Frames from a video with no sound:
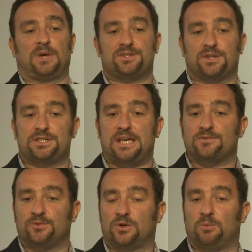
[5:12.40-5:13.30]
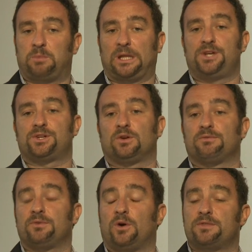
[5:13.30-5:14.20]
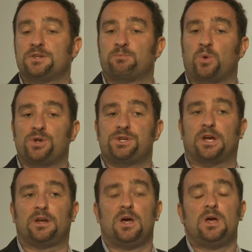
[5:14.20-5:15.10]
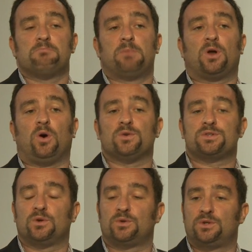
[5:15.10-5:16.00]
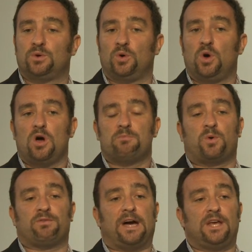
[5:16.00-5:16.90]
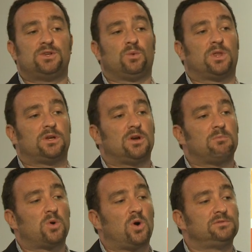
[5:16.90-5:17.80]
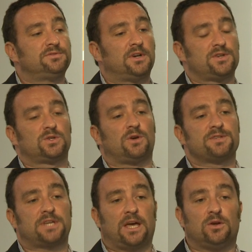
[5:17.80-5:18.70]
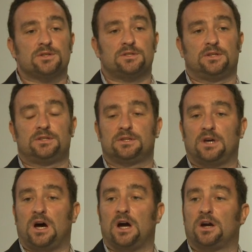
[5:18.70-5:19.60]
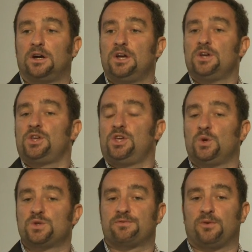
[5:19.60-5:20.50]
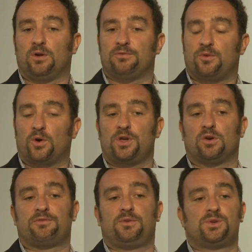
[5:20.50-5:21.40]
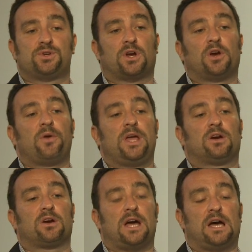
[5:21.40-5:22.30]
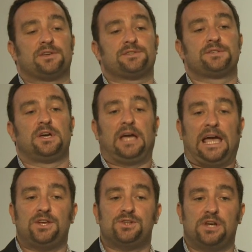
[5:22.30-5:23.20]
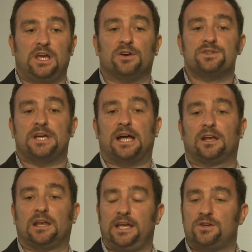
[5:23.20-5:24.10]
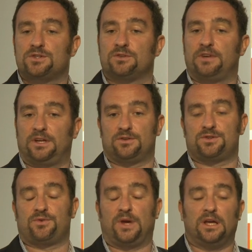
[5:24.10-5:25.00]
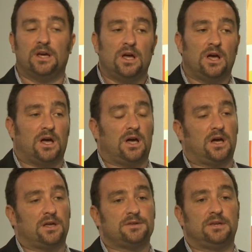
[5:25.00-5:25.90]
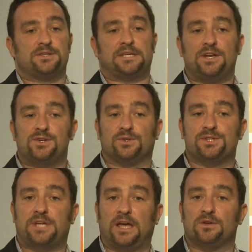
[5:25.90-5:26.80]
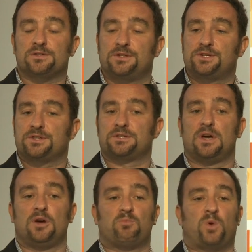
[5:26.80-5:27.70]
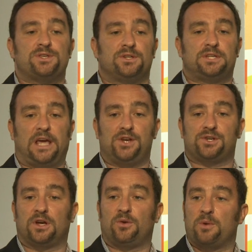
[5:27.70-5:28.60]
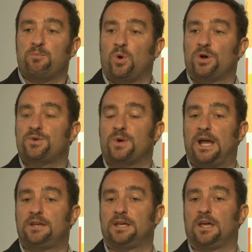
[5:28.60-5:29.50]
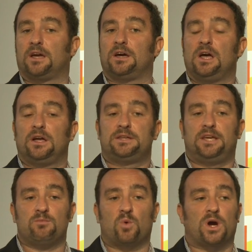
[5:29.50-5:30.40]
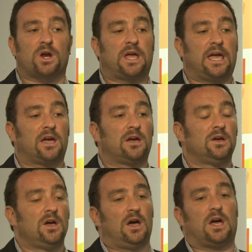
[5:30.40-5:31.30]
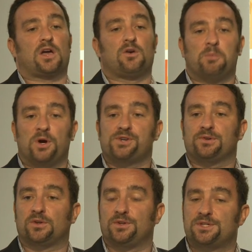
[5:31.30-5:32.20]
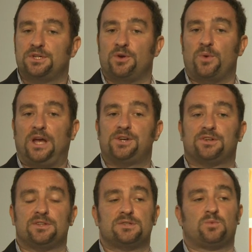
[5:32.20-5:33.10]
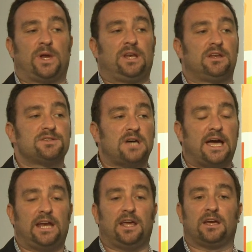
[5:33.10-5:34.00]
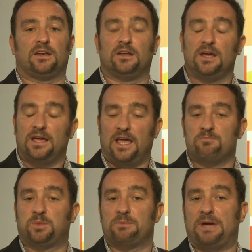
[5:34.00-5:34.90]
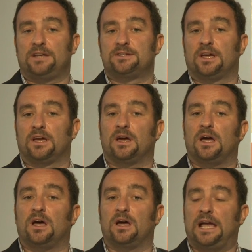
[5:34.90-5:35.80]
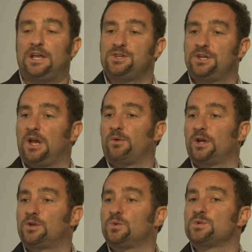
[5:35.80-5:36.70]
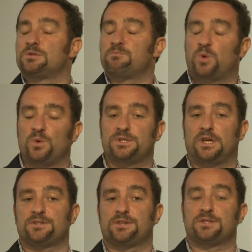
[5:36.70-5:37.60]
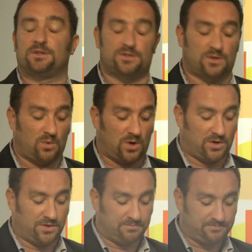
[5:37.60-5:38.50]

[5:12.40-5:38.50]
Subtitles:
successful completion of this project, but also to provide you with a number of soft skills that are useful for your future career as engineers and leaders of industry. Essential skills such as presentation, report writing, team working, commercial considerations when designing and implementing engineering tools and processes, and so on.